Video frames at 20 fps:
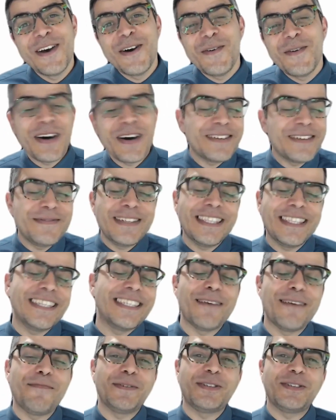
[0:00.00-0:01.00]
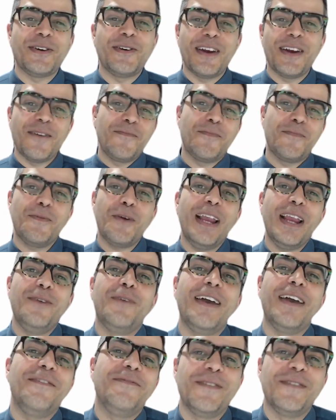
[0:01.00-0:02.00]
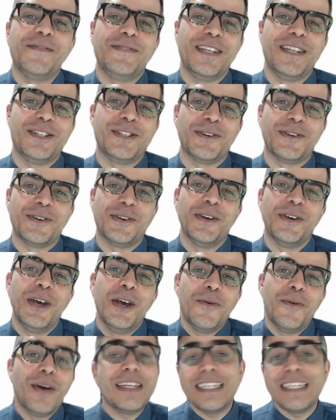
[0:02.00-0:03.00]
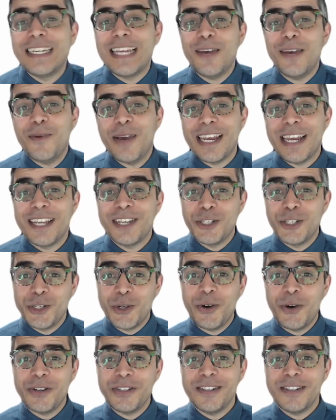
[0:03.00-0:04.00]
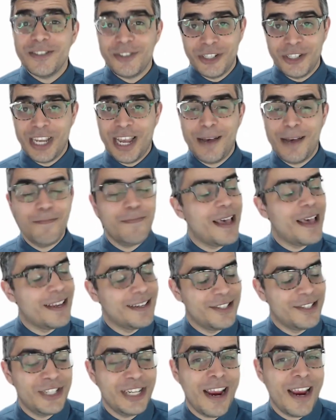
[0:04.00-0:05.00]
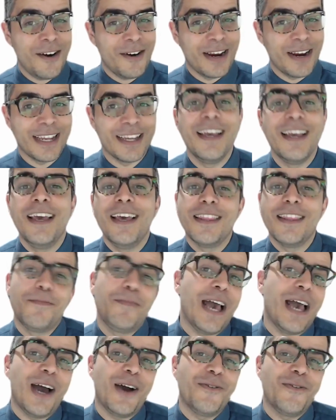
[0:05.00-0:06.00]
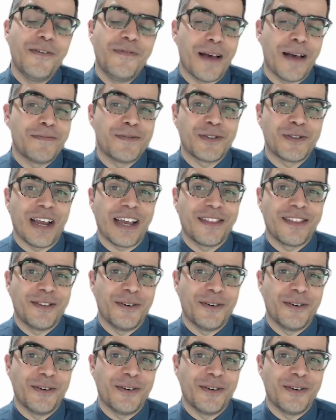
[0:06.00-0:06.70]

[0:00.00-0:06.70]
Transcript: Welcome to this episode of Brainwave52, where today we're getting short, sharp, and sharing the power of abstract